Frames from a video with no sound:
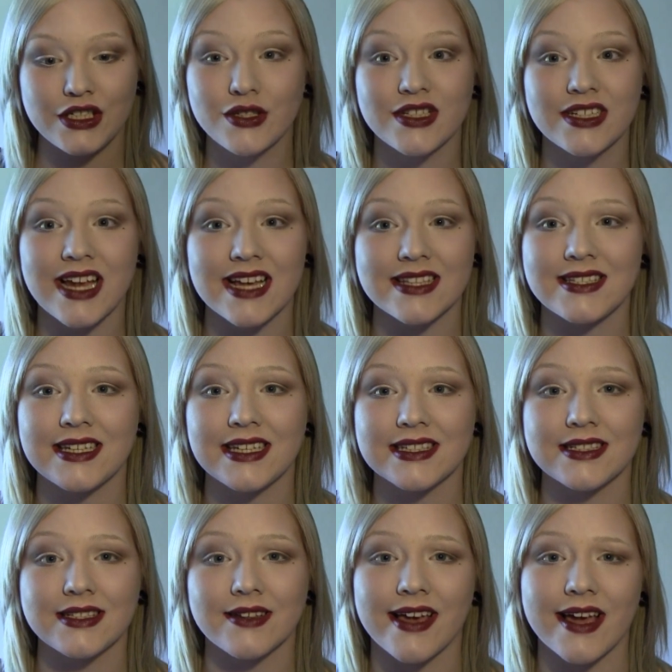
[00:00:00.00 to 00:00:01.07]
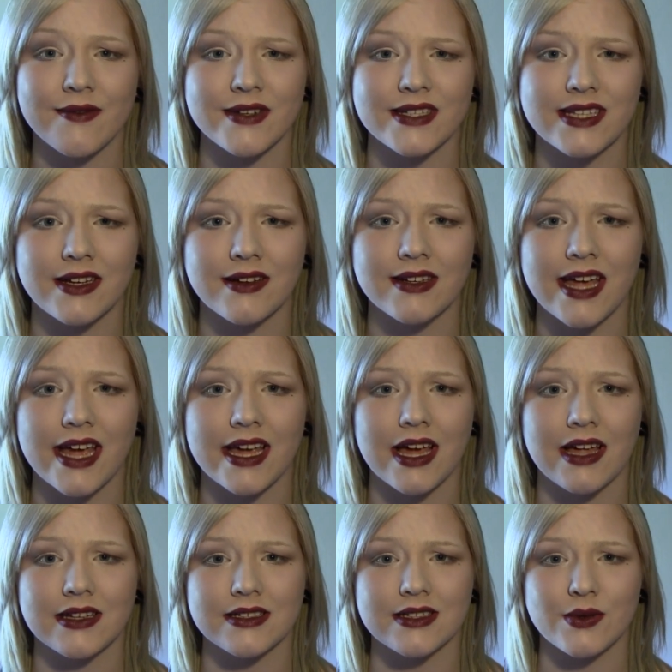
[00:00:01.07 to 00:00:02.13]
you do not see this look every single day
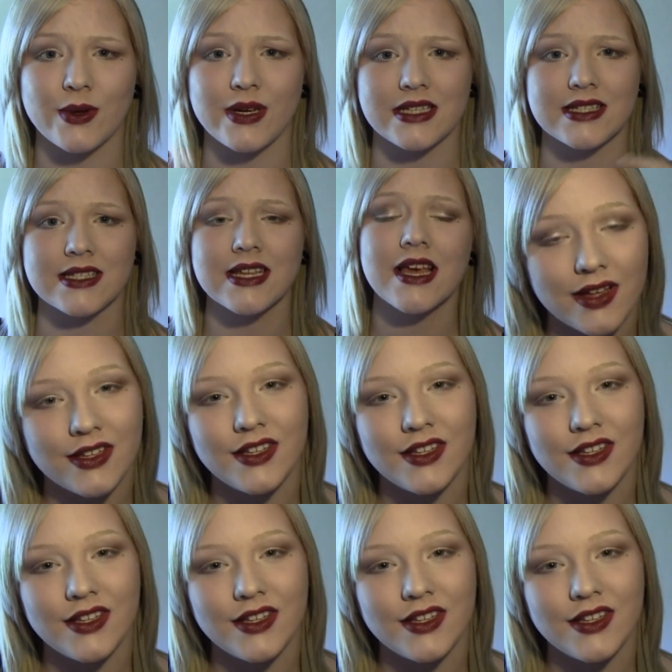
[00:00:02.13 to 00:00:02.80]
on the streets.